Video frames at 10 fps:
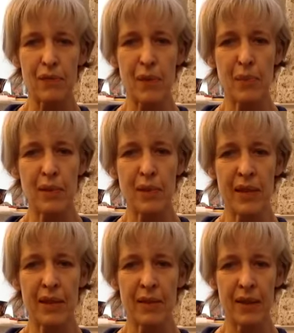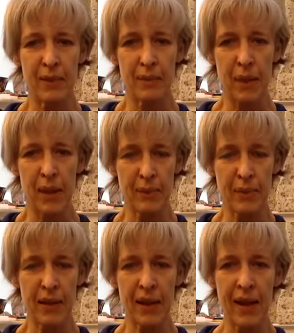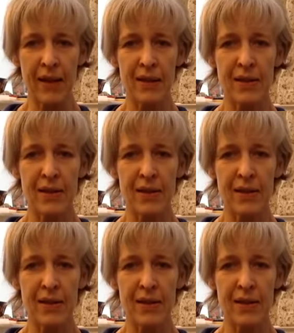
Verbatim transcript: my body. It, it might be that.